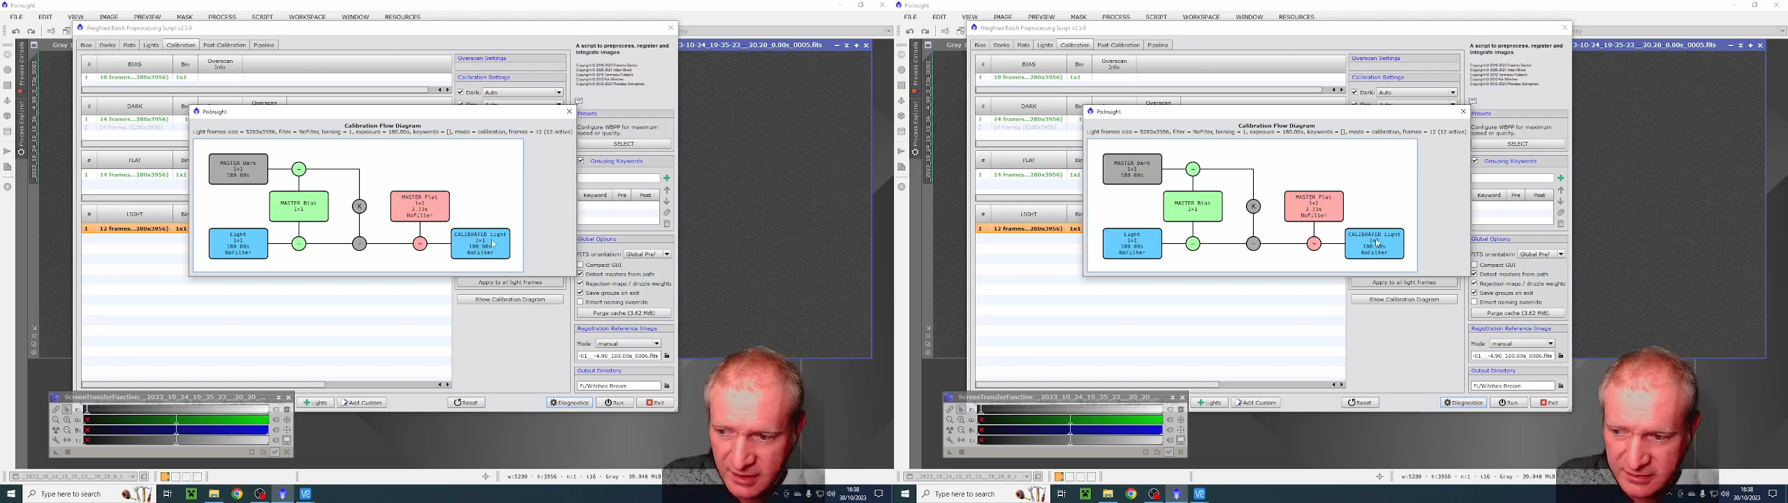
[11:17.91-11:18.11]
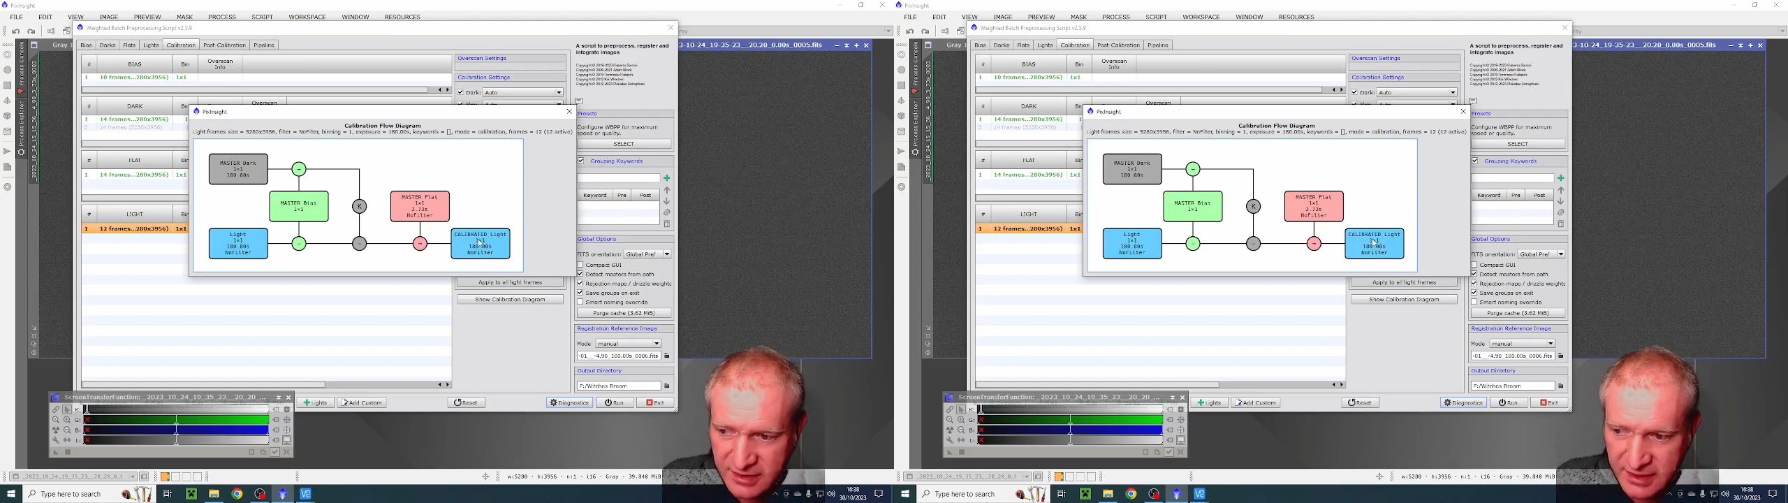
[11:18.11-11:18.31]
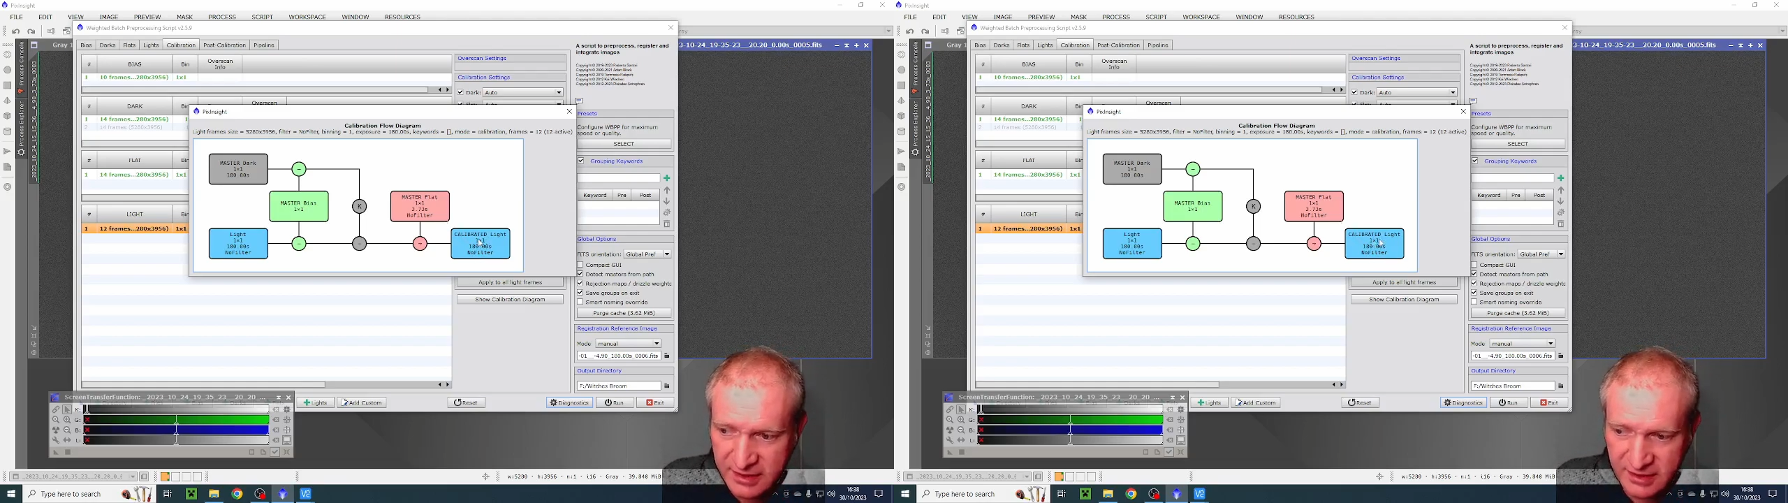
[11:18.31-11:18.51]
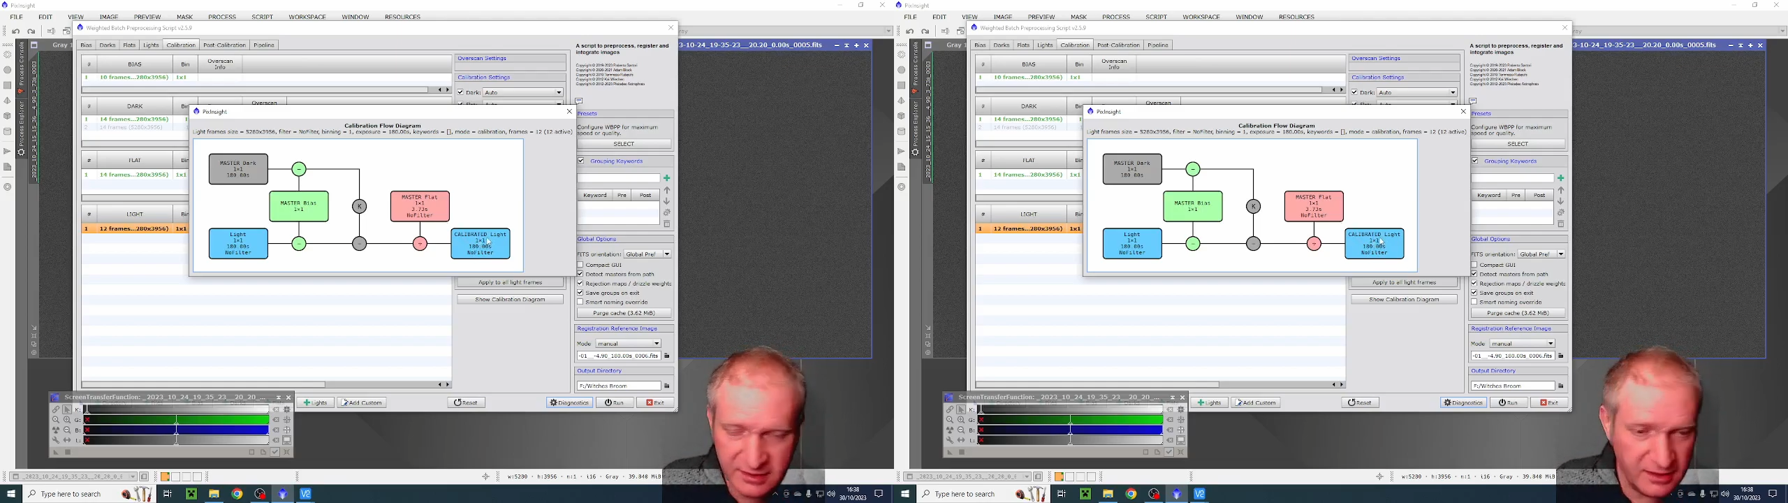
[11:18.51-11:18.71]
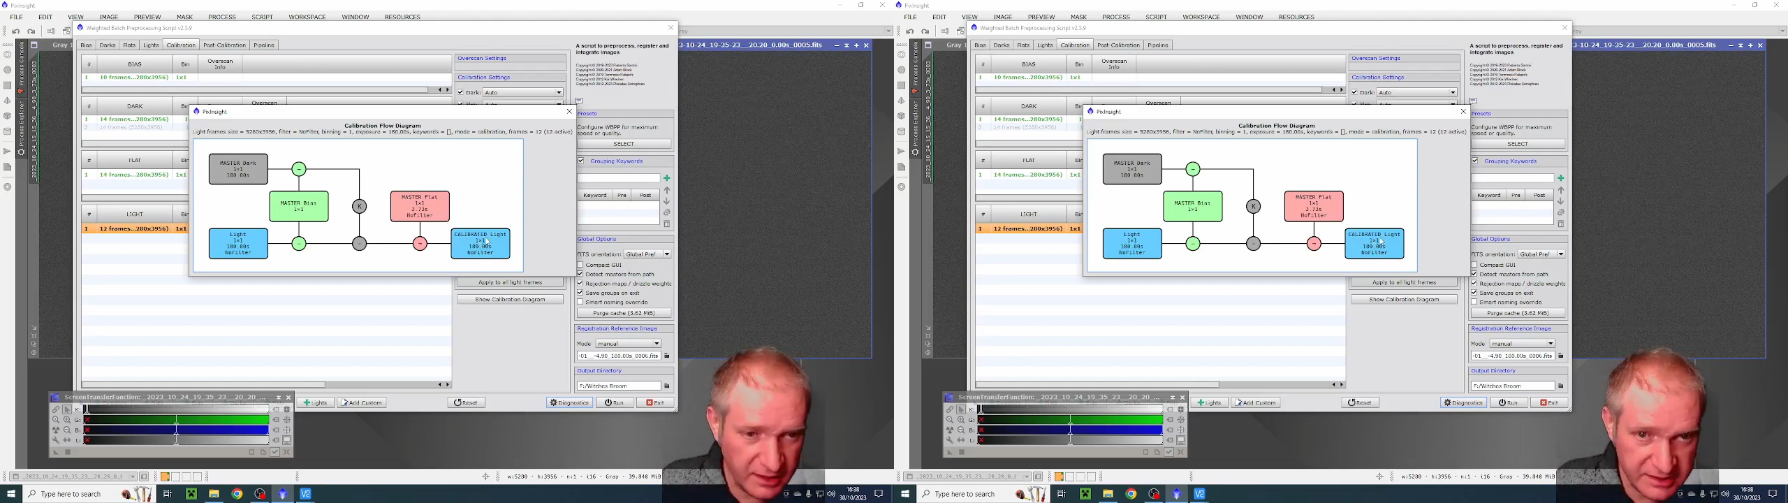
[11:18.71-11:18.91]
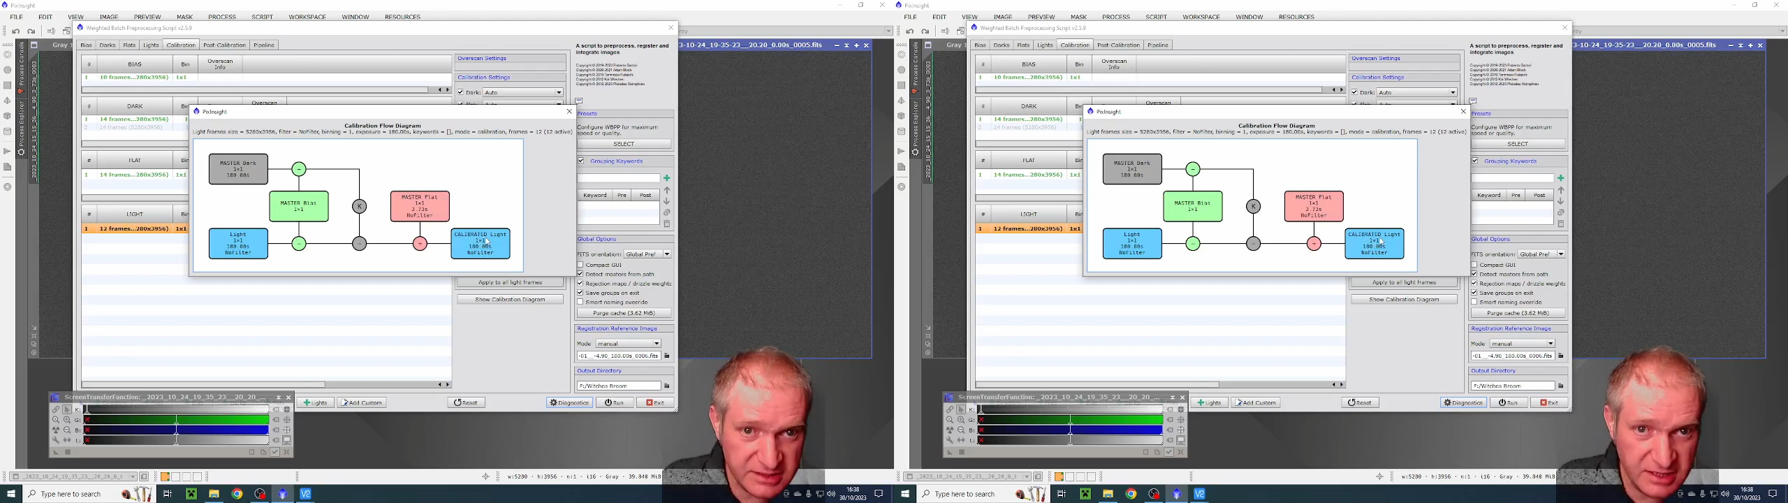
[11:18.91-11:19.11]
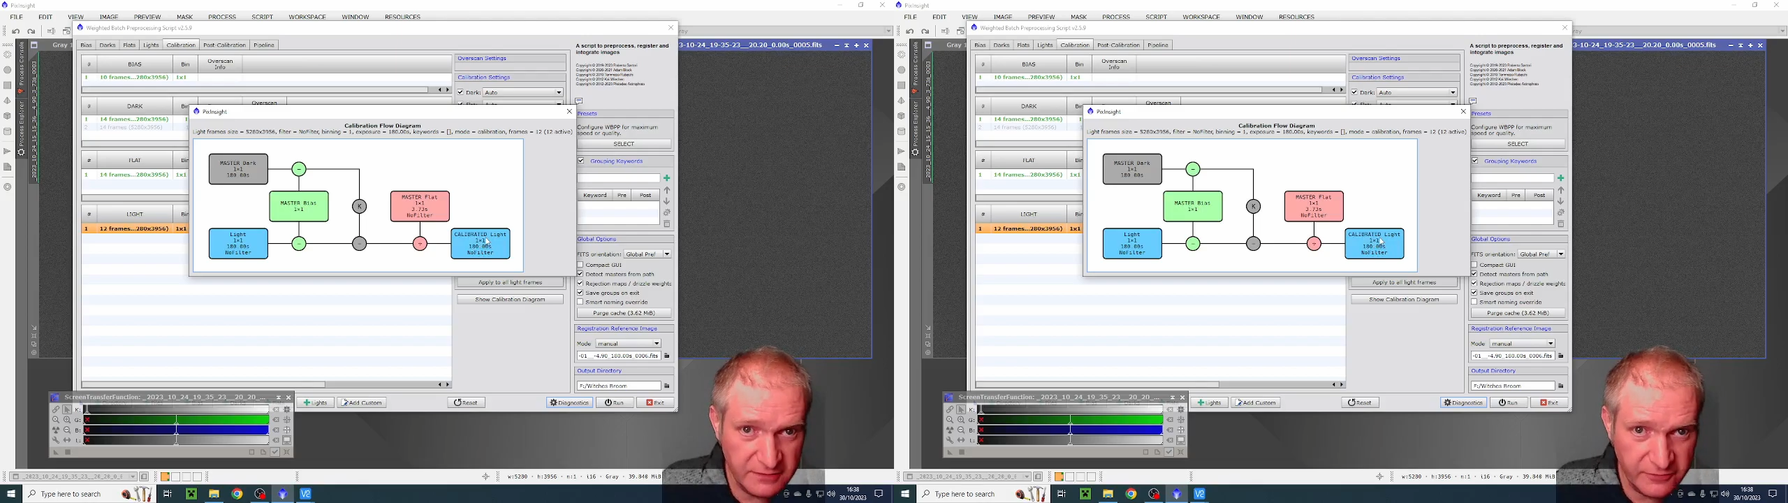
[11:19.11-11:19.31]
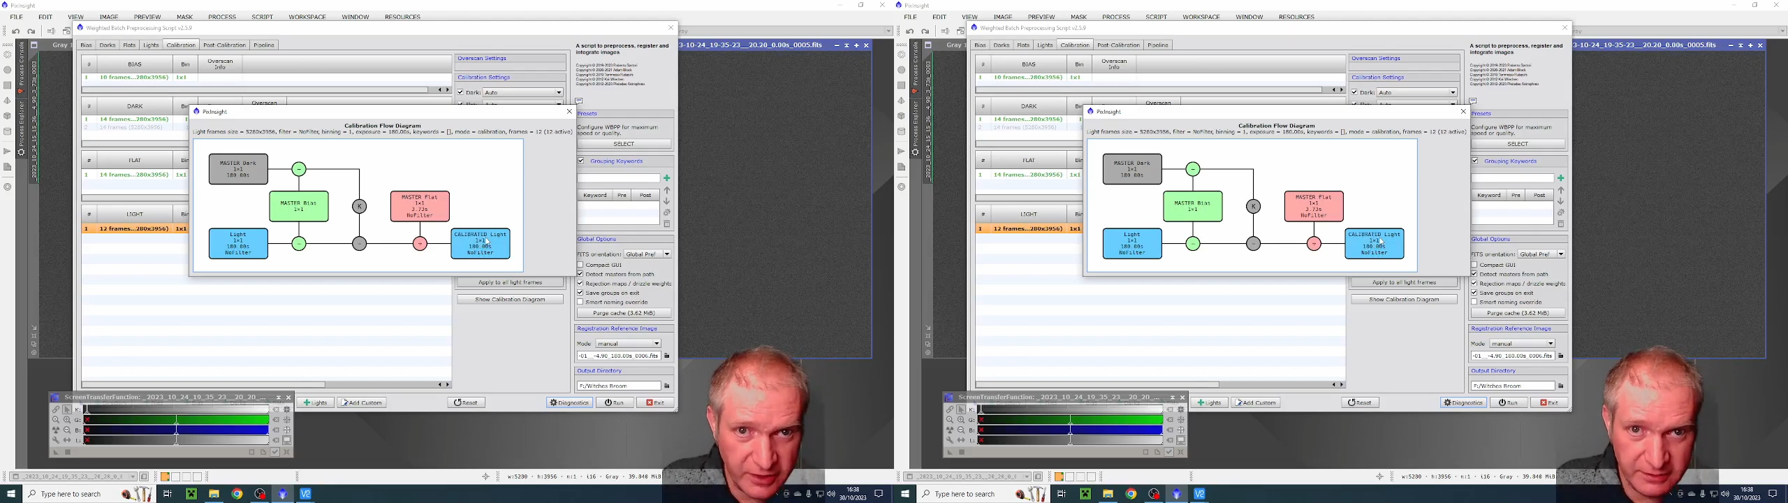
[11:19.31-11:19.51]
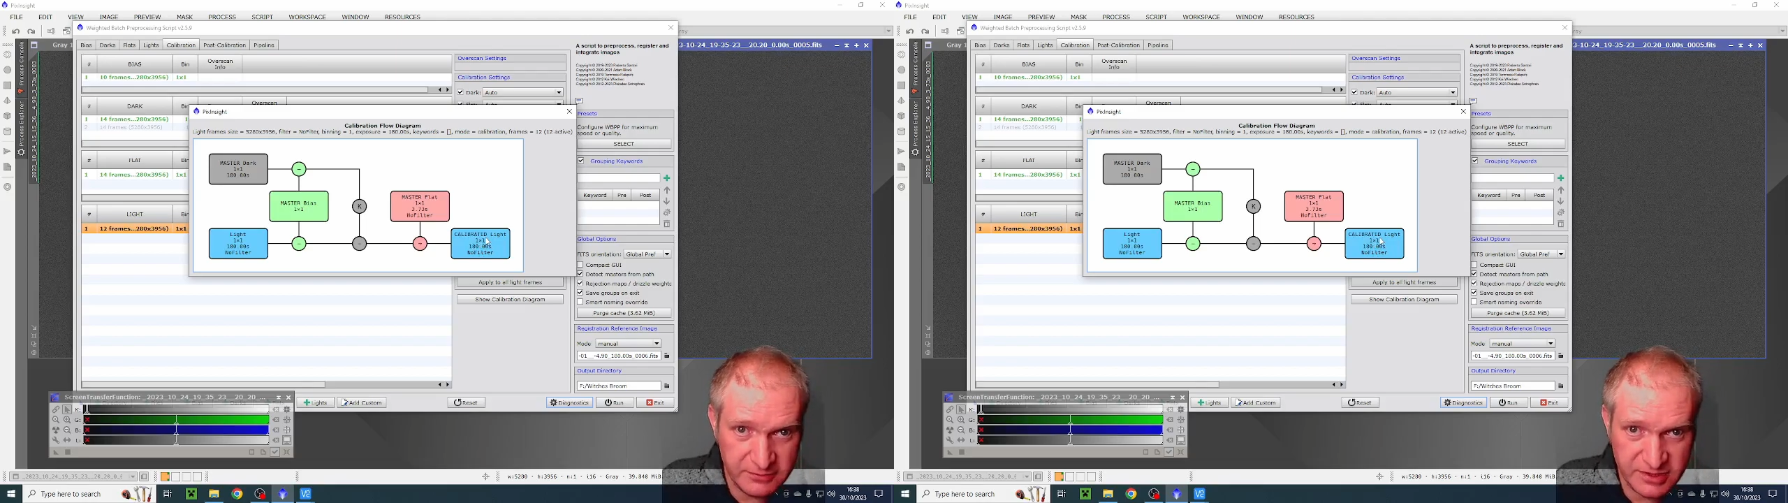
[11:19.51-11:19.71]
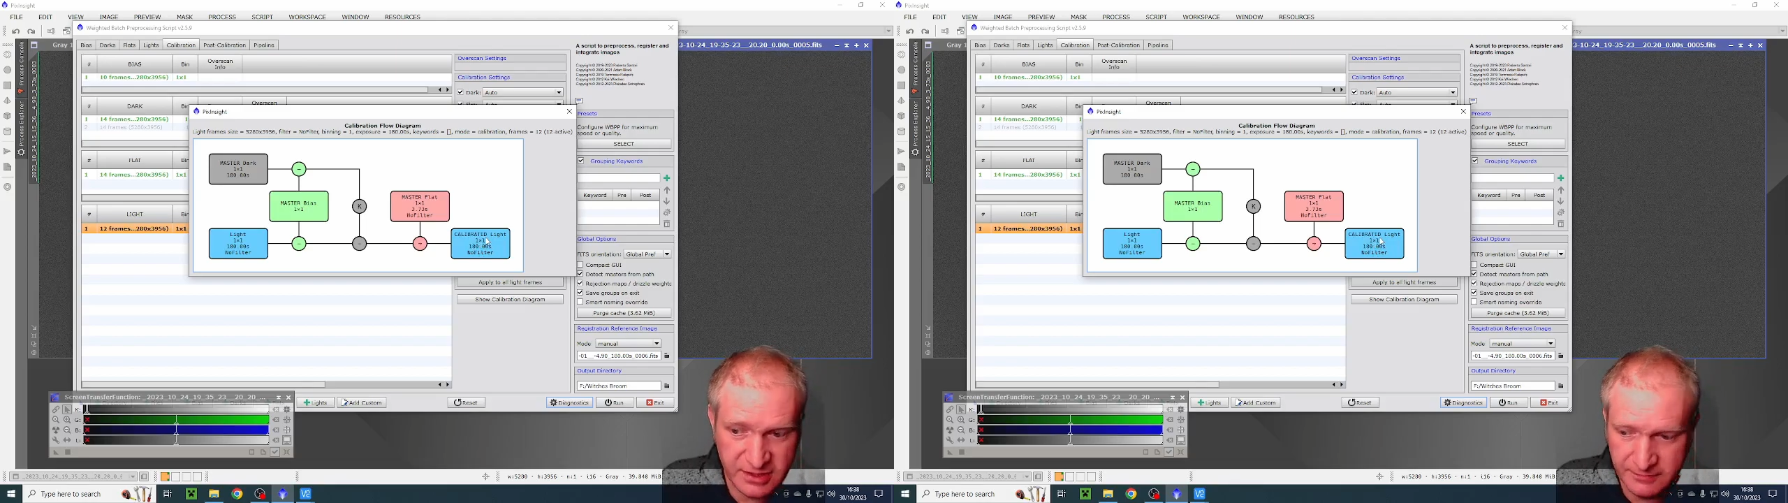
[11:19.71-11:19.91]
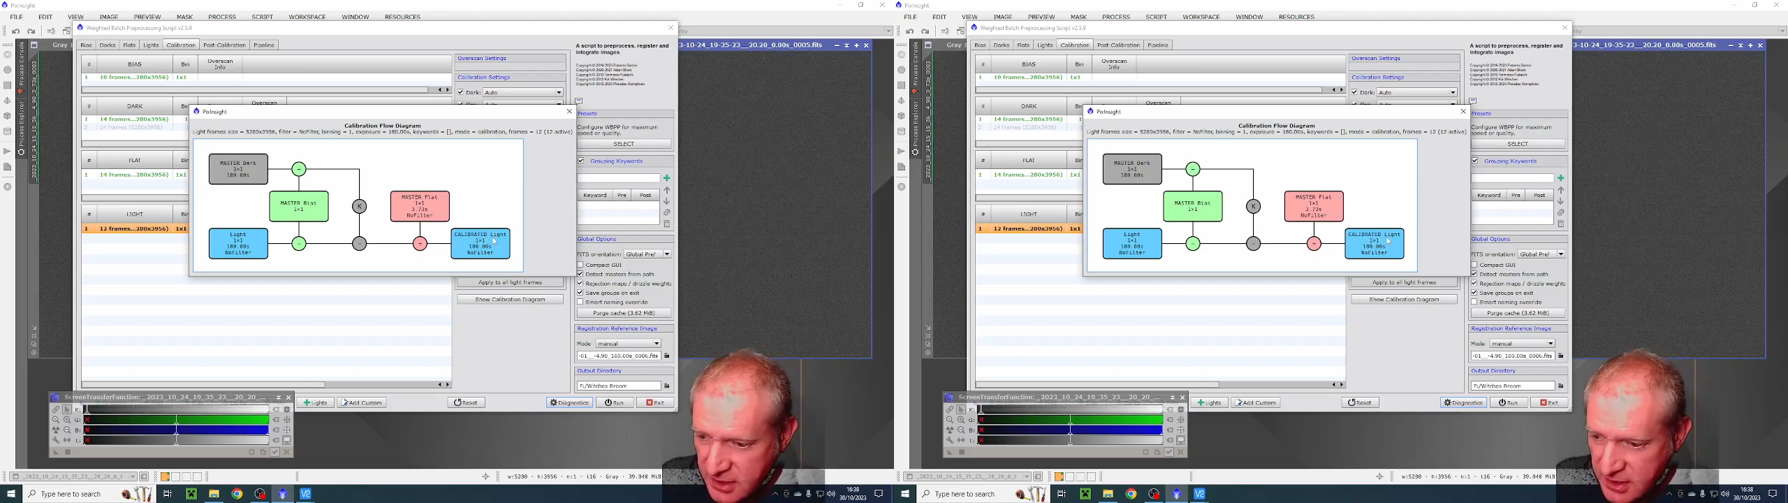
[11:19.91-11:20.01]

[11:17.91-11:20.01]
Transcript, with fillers: the light frames.